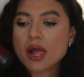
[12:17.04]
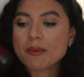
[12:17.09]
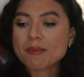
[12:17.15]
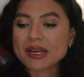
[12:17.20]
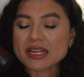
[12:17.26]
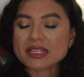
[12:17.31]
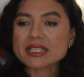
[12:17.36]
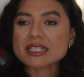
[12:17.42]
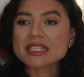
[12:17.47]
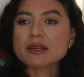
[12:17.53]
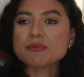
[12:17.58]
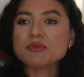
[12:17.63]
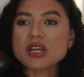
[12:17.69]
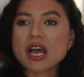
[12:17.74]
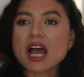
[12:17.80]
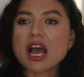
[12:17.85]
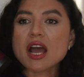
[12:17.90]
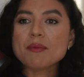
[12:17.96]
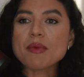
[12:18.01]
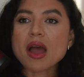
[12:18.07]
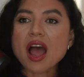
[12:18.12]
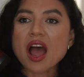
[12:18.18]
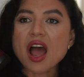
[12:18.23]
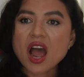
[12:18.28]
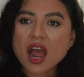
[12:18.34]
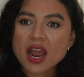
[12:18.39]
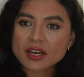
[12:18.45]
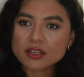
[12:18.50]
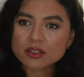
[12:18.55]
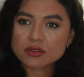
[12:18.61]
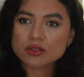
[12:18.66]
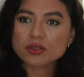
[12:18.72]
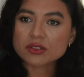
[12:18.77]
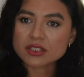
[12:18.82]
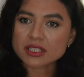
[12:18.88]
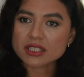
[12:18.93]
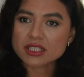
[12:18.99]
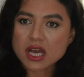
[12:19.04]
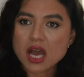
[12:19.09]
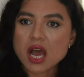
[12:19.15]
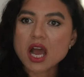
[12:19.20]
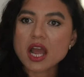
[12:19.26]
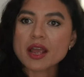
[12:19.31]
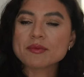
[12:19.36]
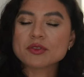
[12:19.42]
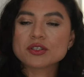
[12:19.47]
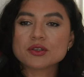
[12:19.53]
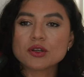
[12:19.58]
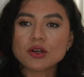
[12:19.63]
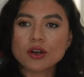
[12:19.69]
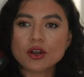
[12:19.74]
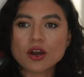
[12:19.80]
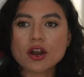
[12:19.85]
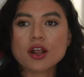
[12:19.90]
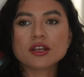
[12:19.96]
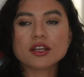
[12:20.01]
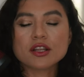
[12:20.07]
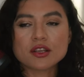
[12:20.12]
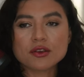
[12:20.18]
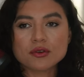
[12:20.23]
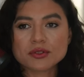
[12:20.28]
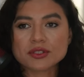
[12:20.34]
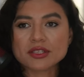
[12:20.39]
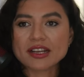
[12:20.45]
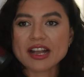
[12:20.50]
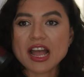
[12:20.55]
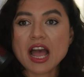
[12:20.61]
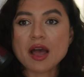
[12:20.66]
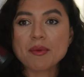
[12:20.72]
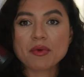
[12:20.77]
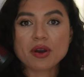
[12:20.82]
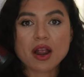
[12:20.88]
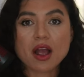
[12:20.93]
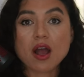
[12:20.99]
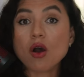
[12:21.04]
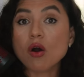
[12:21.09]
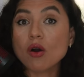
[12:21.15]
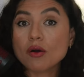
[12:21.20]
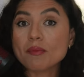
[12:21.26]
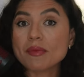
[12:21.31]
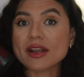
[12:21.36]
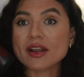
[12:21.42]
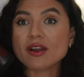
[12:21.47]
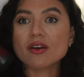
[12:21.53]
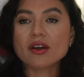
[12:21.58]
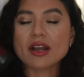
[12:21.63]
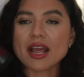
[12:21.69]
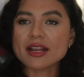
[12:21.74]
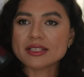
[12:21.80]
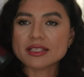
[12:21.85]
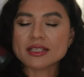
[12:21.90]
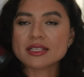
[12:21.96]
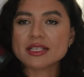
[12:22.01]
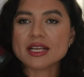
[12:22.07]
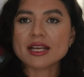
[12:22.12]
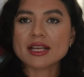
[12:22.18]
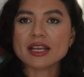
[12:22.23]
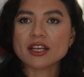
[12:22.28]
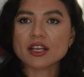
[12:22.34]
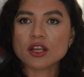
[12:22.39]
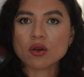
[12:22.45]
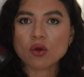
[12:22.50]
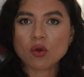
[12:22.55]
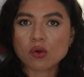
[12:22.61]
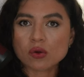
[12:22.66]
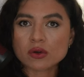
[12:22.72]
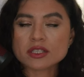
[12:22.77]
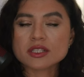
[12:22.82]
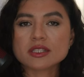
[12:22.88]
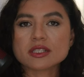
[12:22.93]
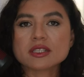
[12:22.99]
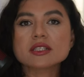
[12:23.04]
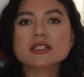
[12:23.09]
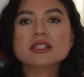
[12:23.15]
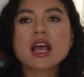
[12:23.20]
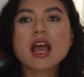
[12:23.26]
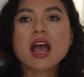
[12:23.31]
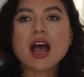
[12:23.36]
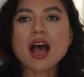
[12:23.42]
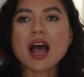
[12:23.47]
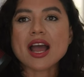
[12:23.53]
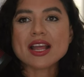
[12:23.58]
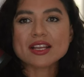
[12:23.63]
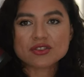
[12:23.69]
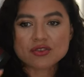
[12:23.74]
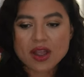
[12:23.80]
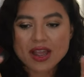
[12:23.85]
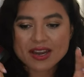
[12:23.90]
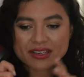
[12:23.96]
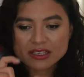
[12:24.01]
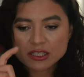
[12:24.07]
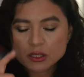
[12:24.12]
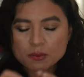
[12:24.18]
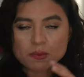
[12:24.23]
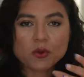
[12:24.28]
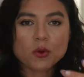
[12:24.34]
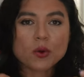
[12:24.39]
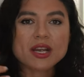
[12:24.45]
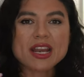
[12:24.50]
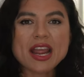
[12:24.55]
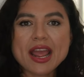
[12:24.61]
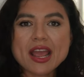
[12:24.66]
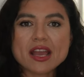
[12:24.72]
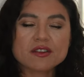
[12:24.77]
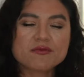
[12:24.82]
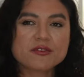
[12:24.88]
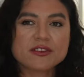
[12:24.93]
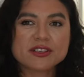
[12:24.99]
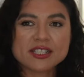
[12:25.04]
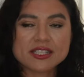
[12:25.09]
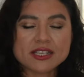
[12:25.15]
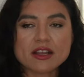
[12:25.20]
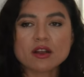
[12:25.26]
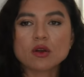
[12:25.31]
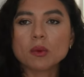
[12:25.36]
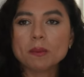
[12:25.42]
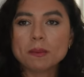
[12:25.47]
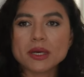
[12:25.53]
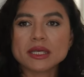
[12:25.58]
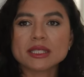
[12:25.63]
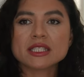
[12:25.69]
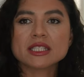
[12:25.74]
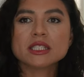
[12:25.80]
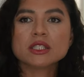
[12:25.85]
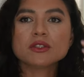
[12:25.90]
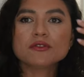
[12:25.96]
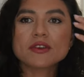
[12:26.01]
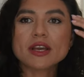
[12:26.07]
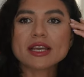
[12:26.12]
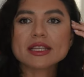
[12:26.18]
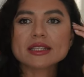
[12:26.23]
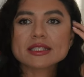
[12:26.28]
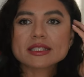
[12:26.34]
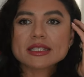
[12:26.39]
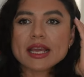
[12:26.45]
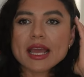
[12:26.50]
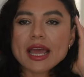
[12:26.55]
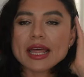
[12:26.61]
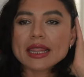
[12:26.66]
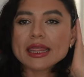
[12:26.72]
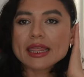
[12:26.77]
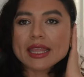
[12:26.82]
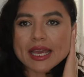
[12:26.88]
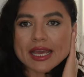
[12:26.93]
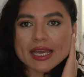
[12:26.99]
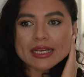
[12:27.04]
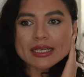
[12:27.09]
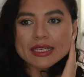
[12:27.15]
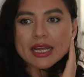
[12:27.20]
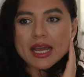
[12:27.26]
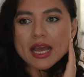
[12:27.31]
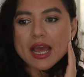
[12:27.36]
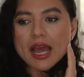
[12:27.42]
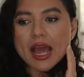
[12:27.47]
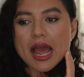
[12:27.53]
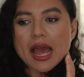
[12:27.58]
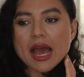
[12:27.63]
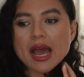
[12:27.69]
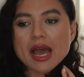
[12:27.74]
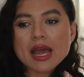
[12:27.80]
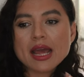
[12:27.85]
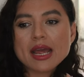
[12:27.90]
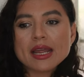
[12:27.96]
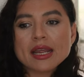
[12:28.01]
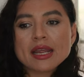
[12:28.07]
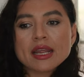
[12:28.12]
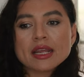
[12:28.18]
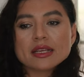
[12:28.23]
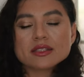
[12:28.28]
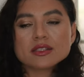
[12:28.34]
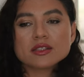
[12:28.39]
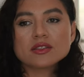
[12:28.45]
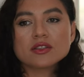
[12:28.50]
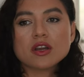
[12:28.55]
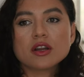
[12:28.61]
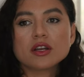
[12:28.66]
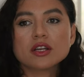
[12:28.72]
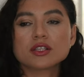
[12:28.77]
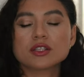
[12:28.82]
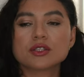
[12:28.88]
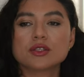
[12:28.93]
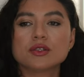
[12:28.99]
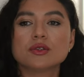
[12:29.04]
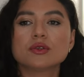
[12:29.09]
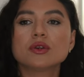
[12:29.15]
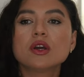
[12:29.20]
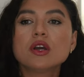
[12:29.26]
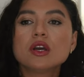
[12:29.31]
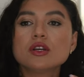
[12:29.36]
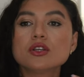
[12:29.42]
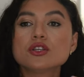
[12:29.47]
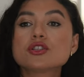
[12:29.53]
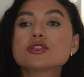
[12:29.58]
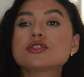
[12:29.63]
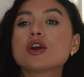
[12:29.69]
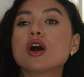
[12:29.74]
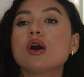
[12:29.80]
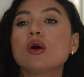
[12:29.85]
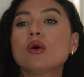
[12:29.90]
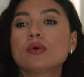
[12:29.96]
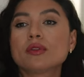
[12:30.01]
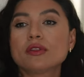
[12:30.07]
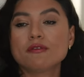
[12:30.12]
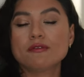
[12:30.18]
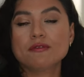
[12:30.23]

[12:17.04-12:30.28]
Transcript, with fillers: But at the same time, I took the time to learn and use a camera on my own. I didn't take any courses. I tried and explored every single button of it. And then I started to show the